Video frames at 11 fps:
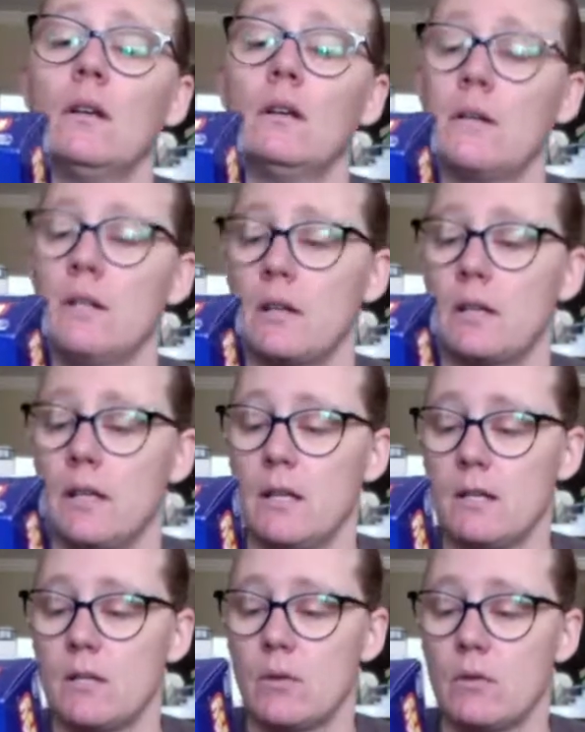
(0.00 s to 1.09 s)
the doggy
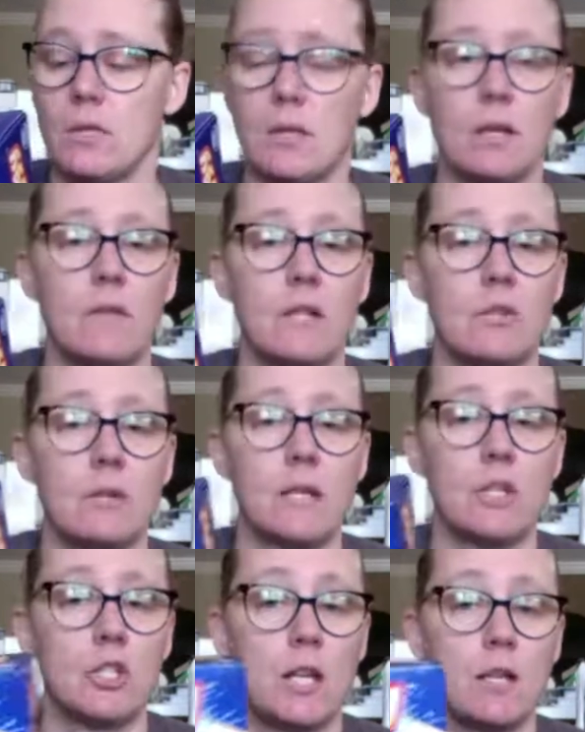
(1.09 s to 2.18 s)
gets soaked, and then eventually
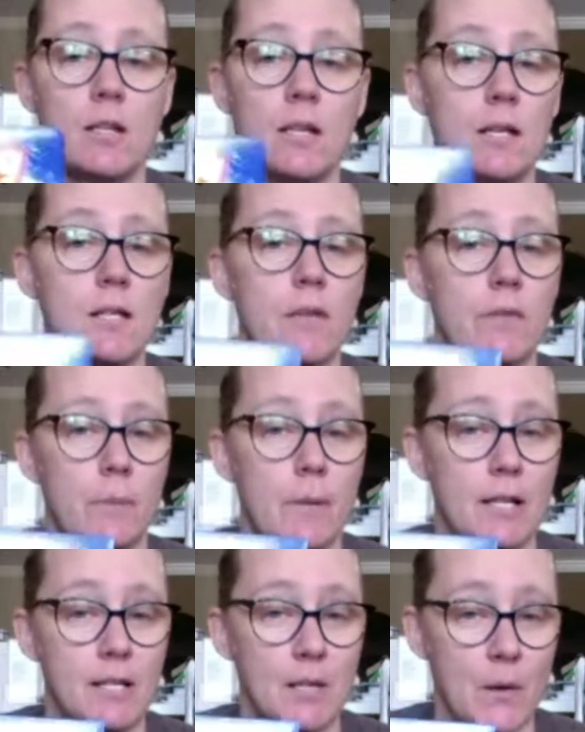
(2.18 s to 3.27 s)
it shakes and gets
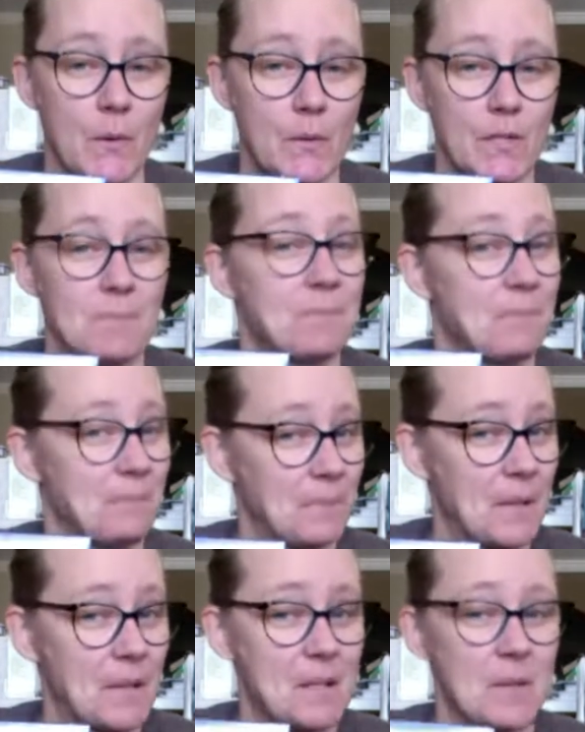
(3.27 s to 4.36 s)
everybody soaked.
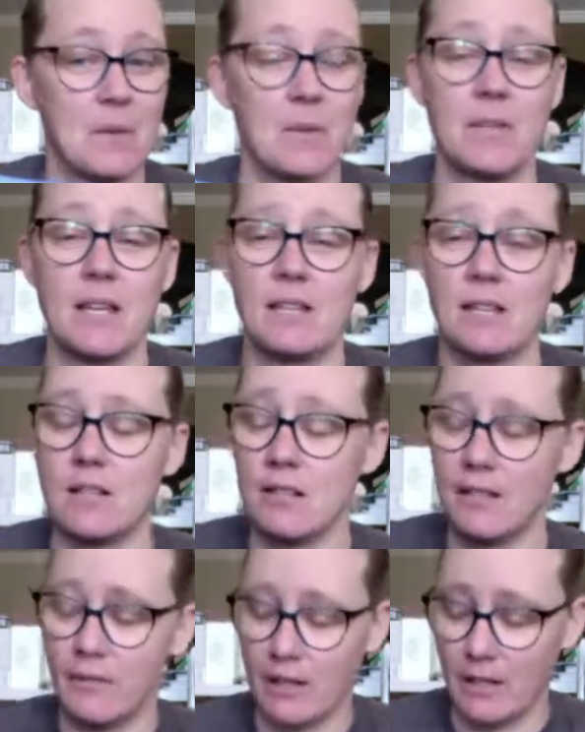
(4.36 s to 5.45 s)
So that does look
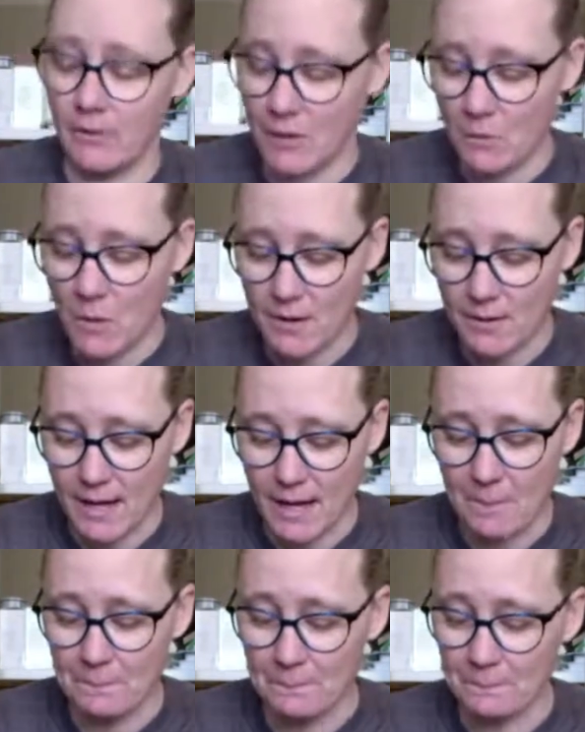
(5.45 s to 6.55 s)
like a very fun water
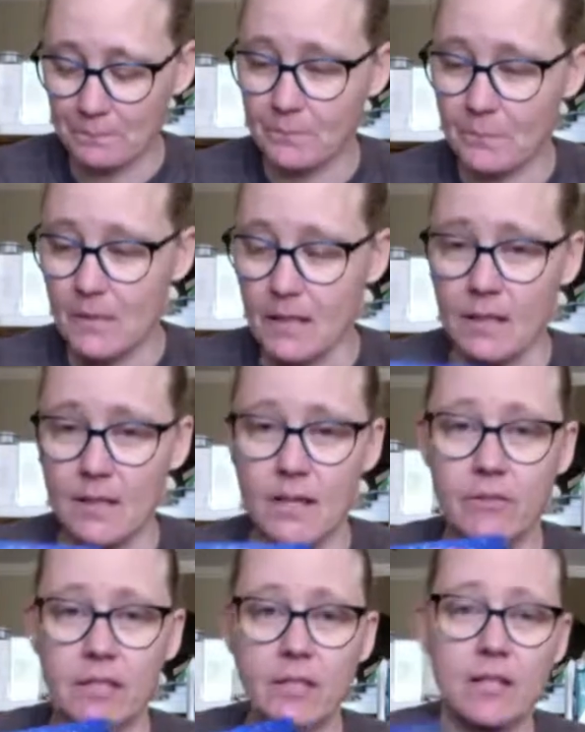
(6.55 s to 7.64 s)
game.
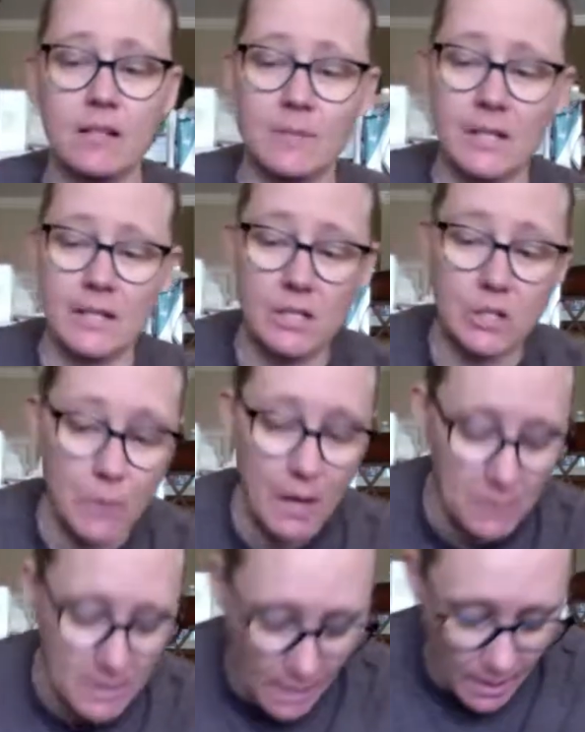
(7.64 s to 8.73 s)
Definitely something to do
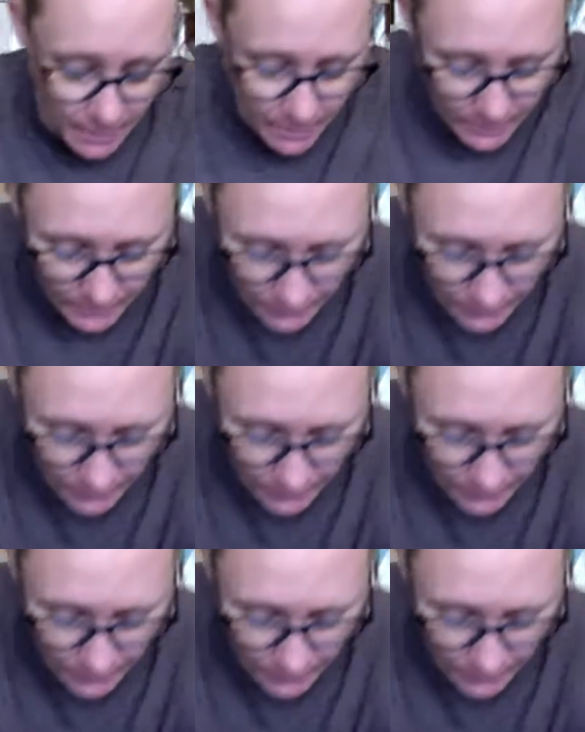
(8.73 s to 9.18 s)
outside.